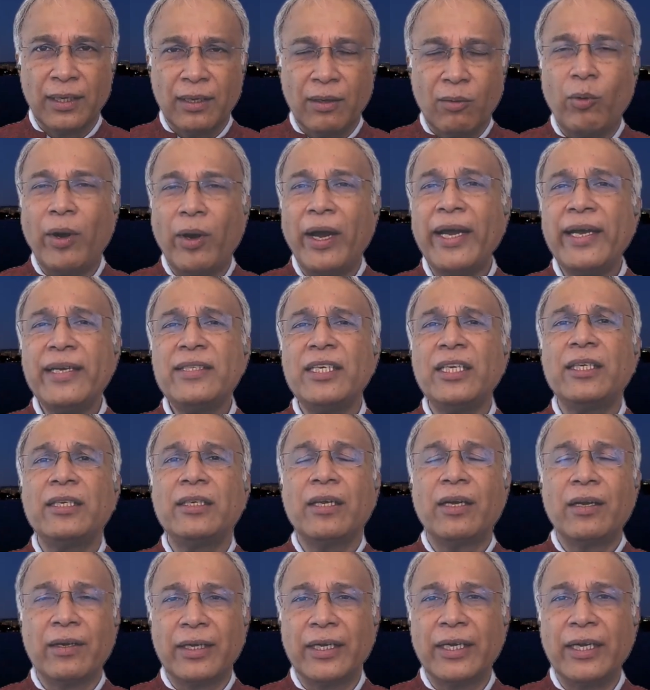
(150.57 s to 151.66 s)
Why is it
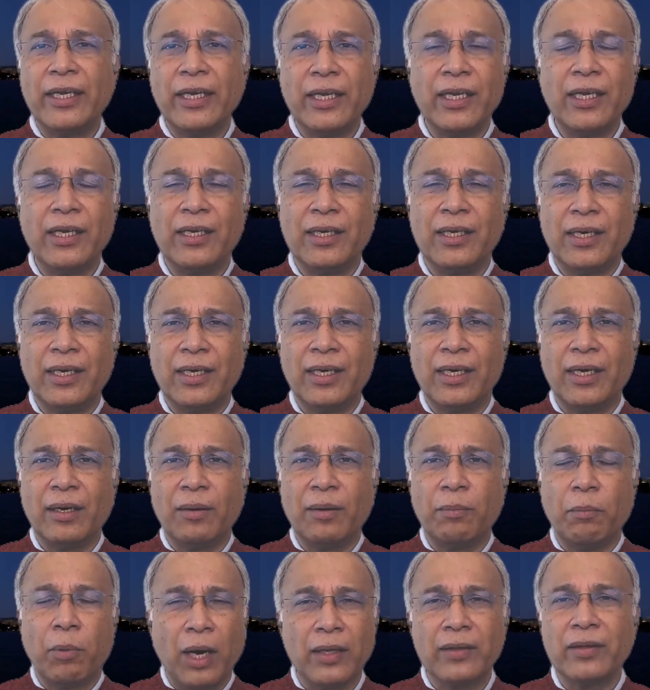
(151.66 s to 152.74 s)
really
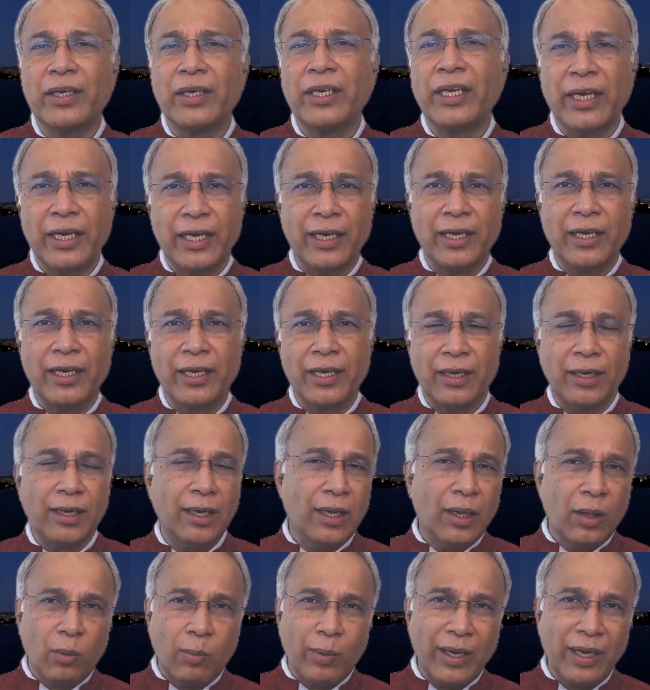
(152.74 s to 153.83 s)
bothering
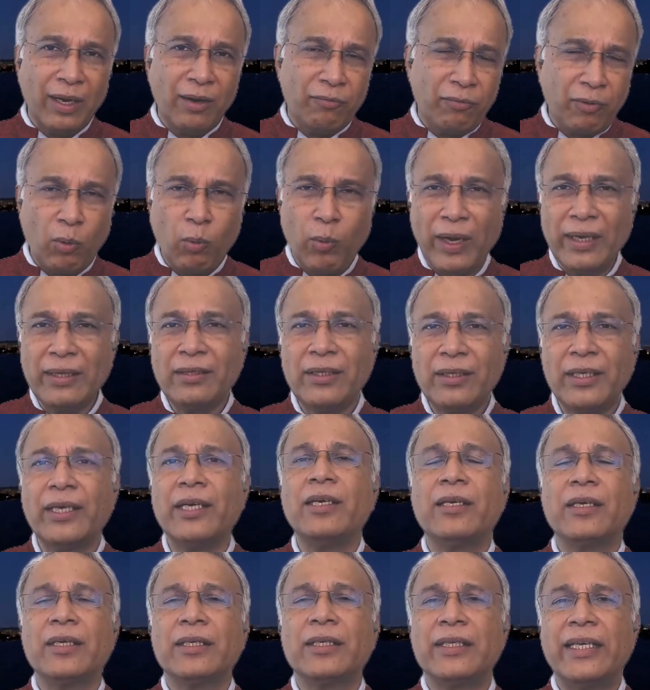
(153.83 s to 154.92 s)
India? Well, for one
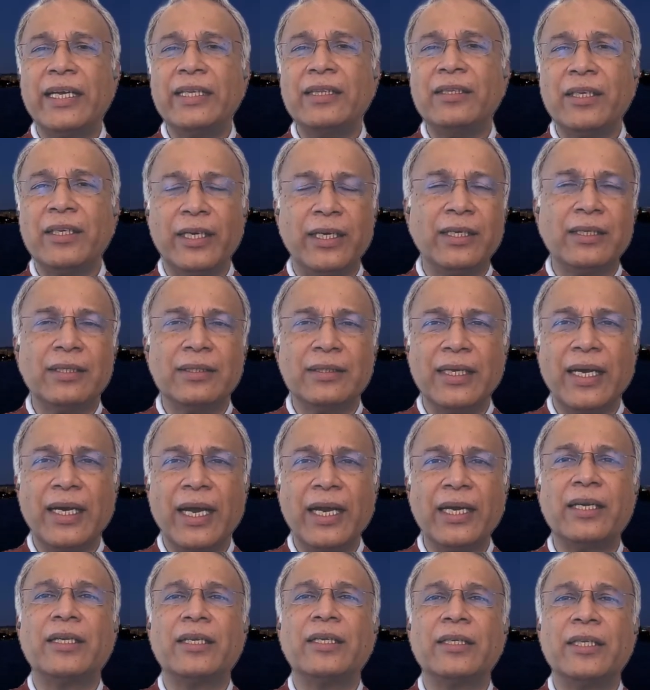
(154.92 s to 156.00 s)
thing, they think
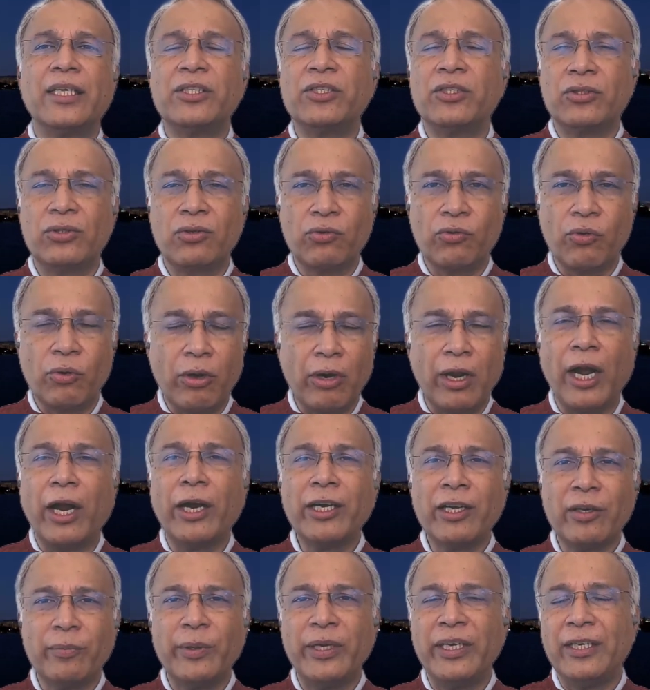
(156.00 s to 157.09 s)
that this should not
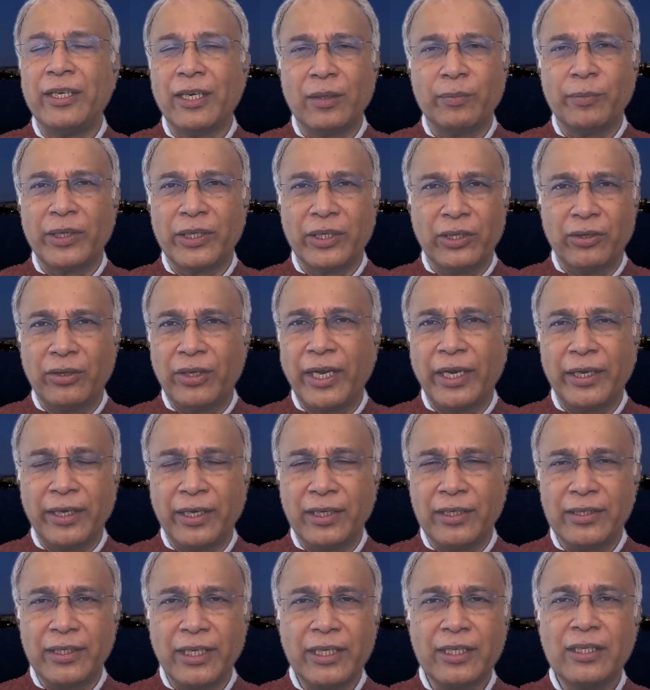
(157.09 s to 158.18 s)
have been done by the United
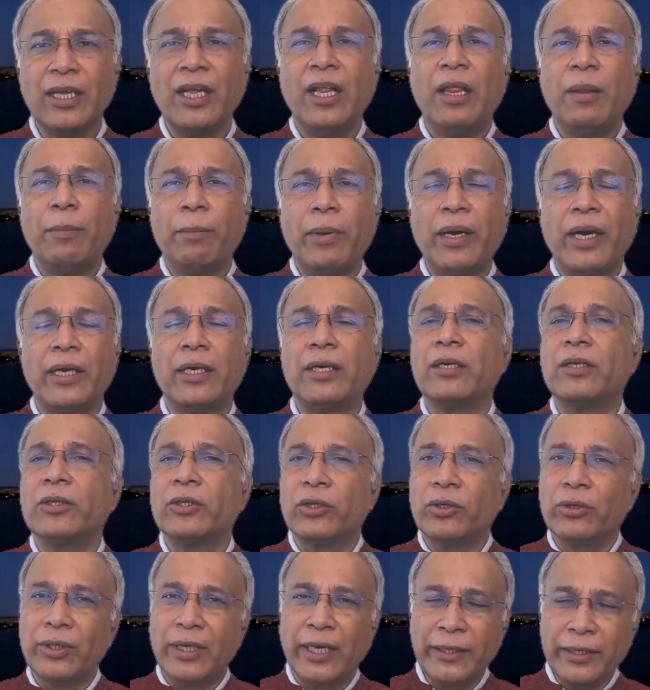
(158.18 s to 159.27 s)
States, but the
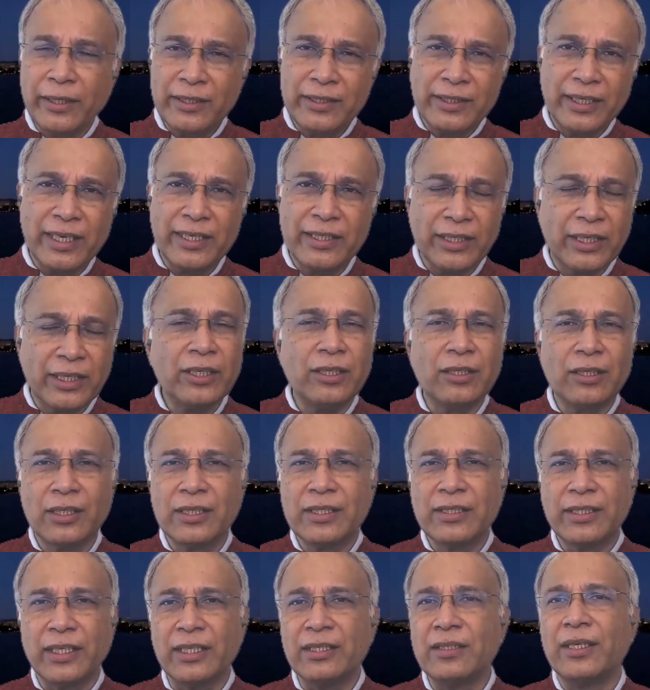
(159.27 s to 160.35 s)
United States in turn
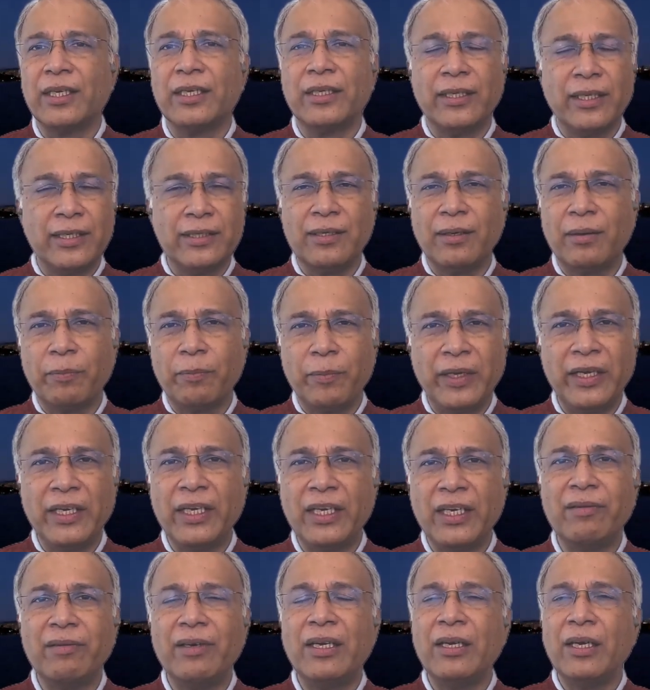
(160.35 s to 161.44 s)
says that these are being
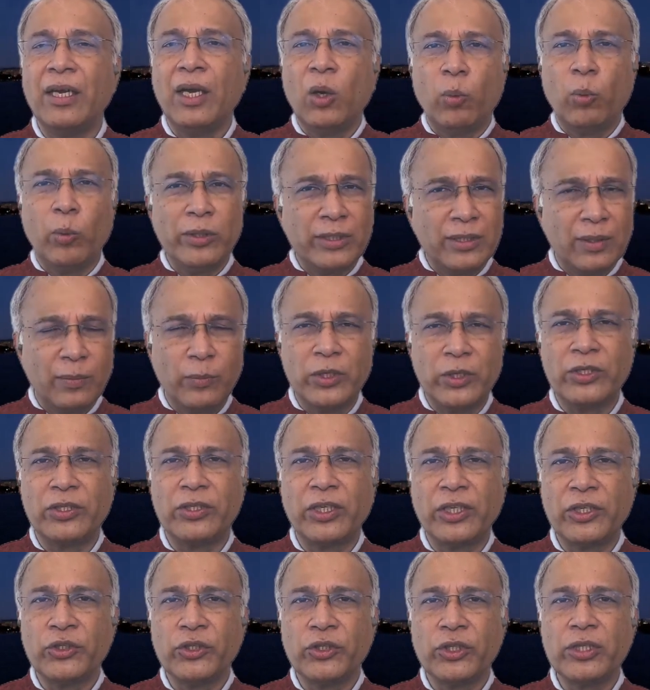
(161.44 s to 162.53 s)
given with some
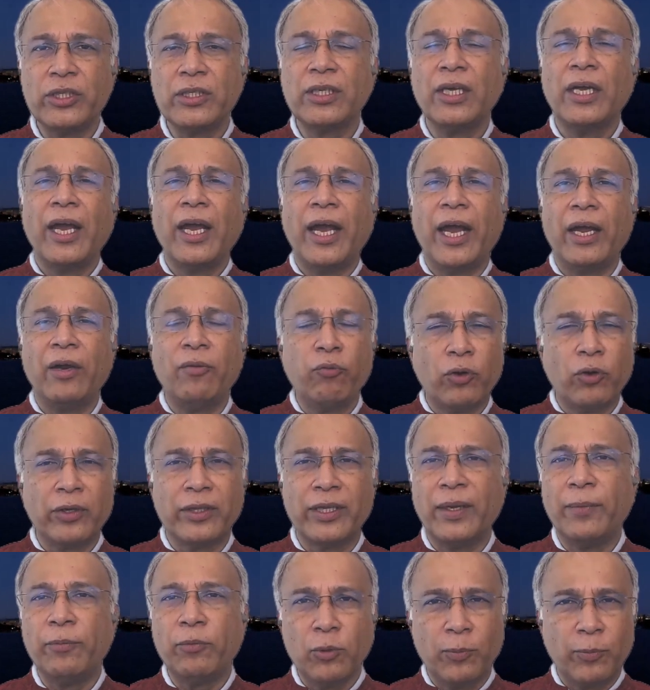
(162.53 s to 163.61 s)
restrictions and for
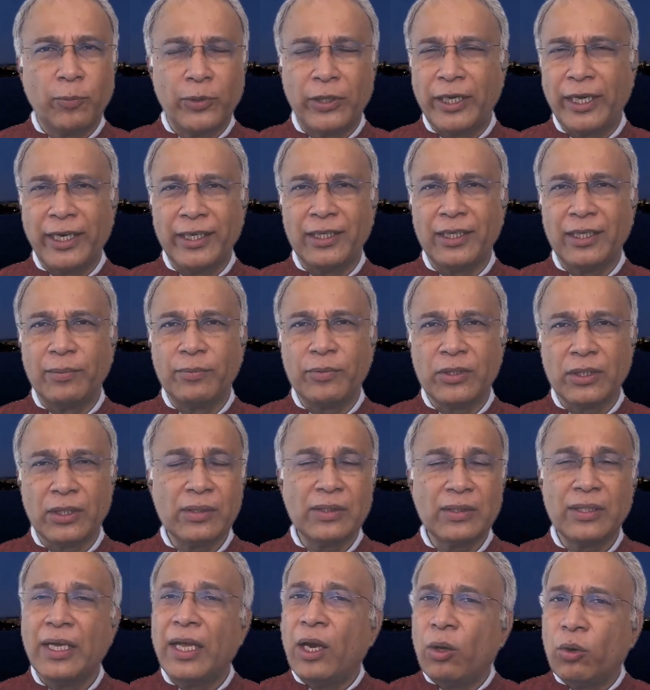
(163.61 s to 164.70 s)
them to protect
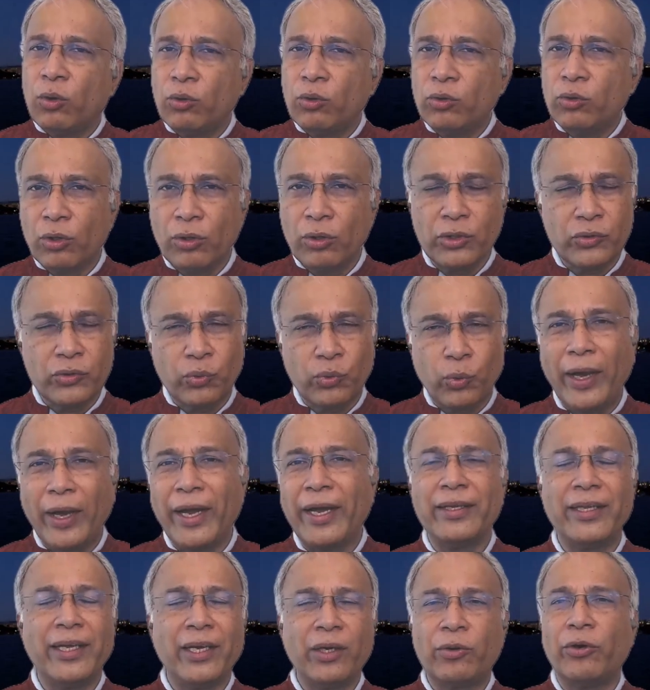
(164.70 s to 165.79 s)
themselves. Who knows
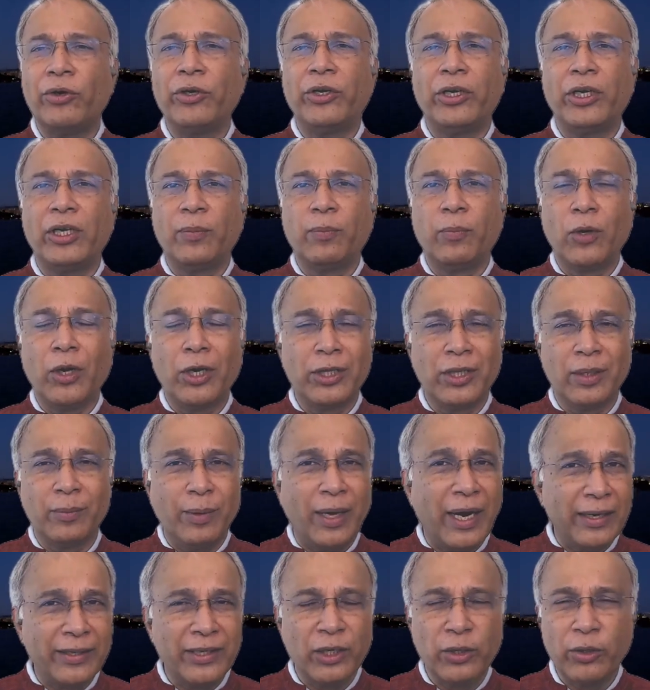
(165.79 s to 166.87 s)
where they are going to deploy them?
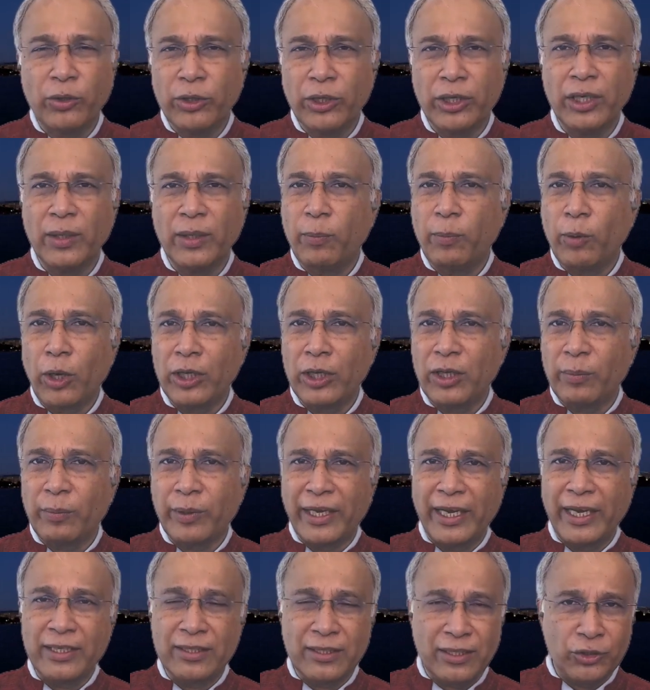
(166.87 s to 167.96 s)
Are they going to deploy them
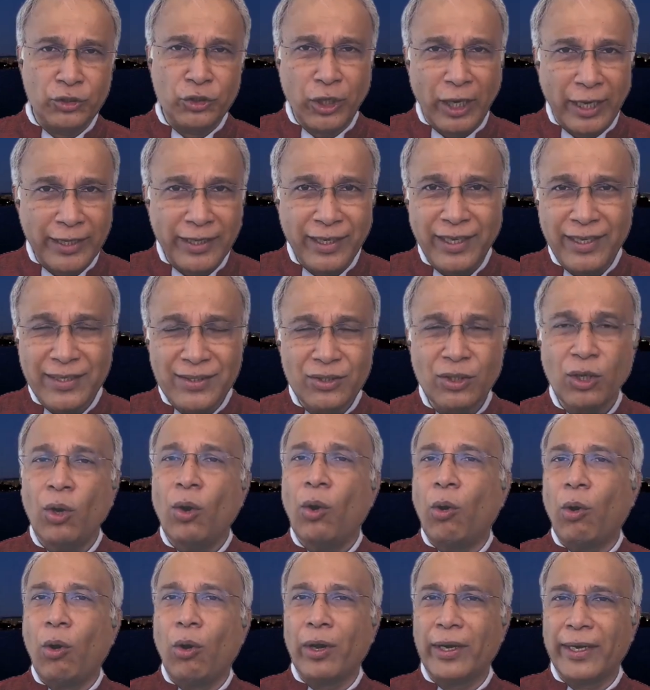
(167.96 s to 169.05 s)
against the Chinese
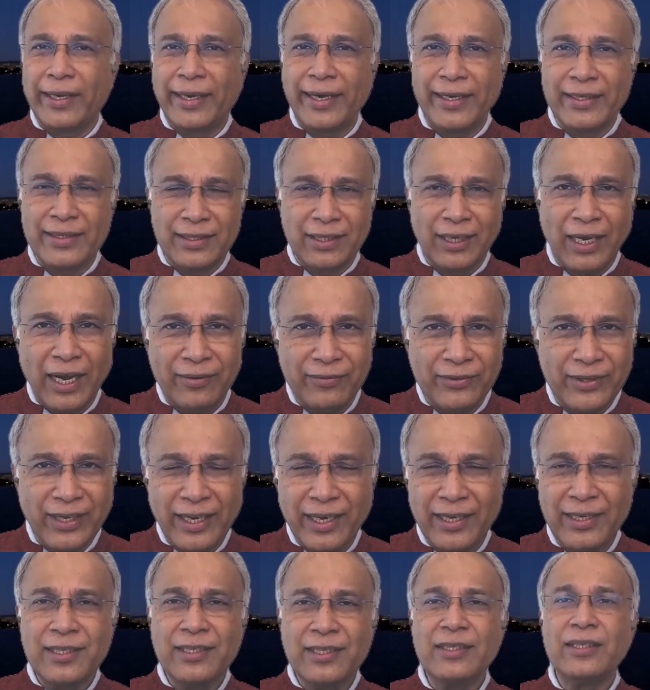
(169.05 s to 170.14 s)
or against the
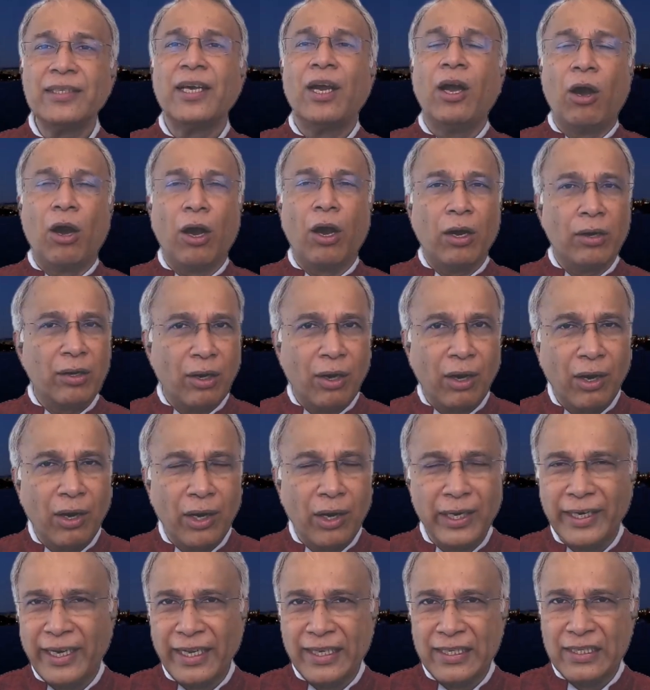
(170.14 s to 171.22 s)
Afghans or
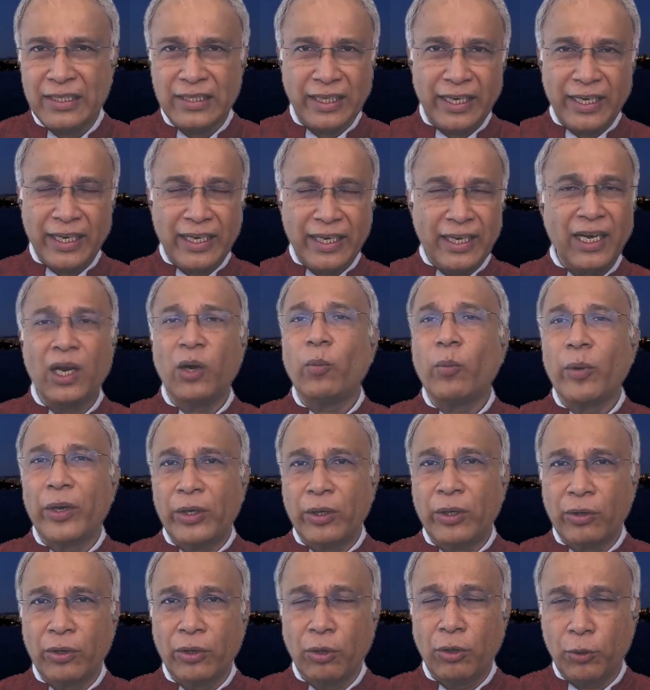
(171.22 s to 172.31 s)
against India? We
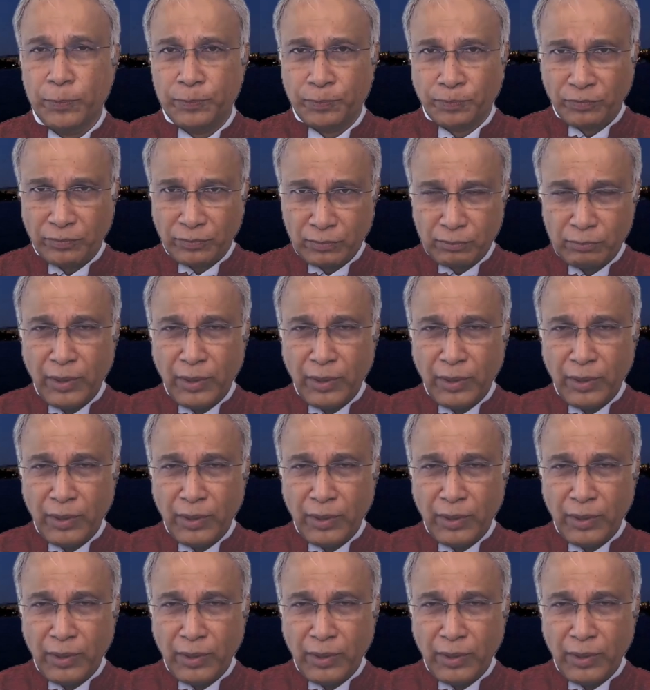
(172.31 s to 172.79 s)
don't know.